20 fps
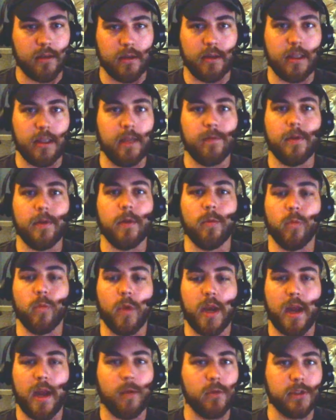Even
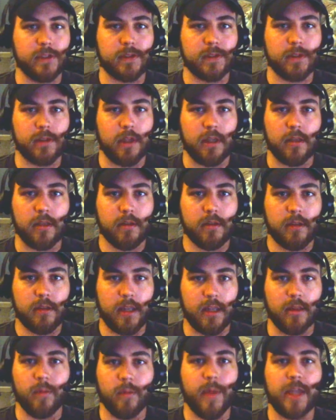when I was, like,
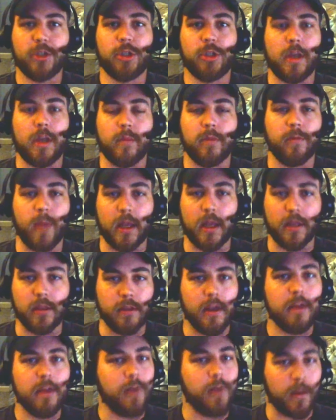in the best shape of my
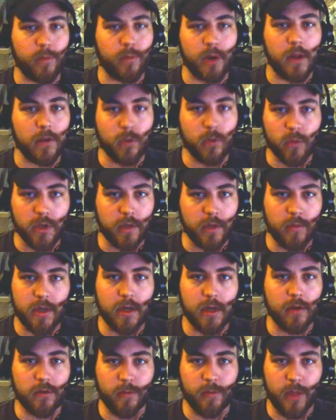life, I probably wouldn't have been
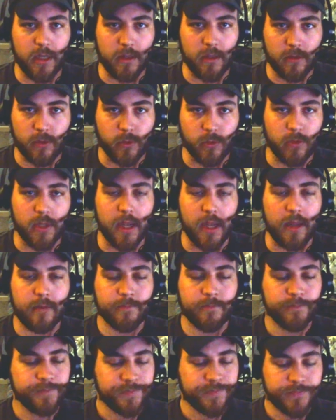able to make it through that.
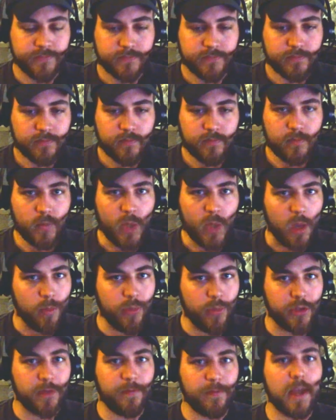
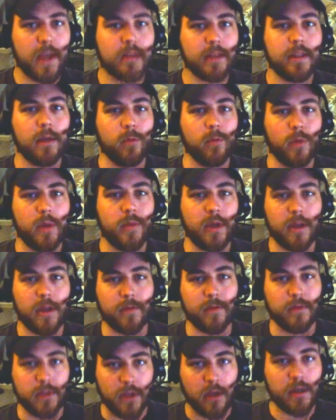But the fact that women
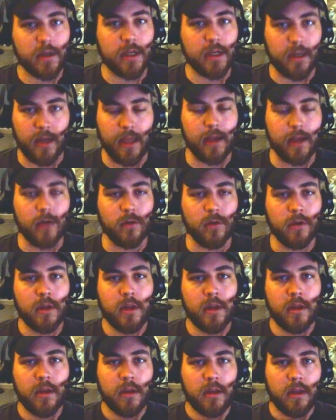have done it now,
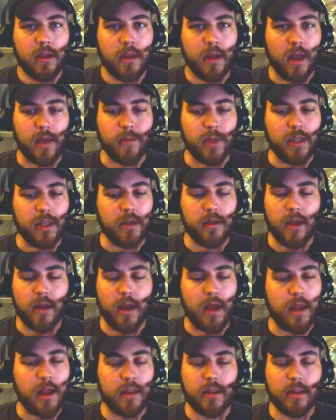I mean,
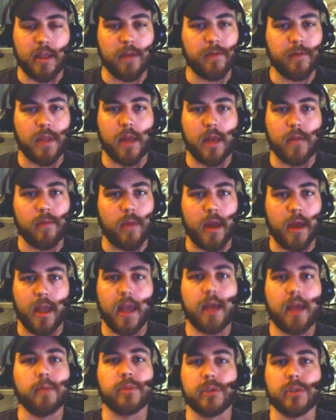I give them my
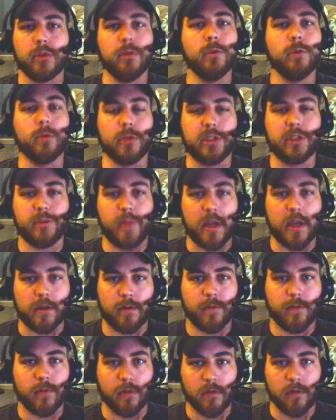absolute respect
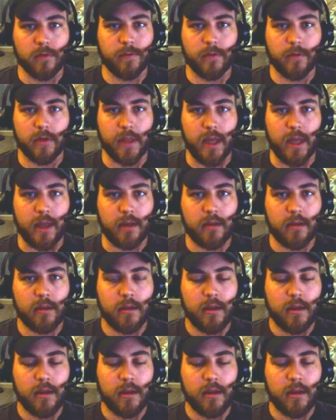for that.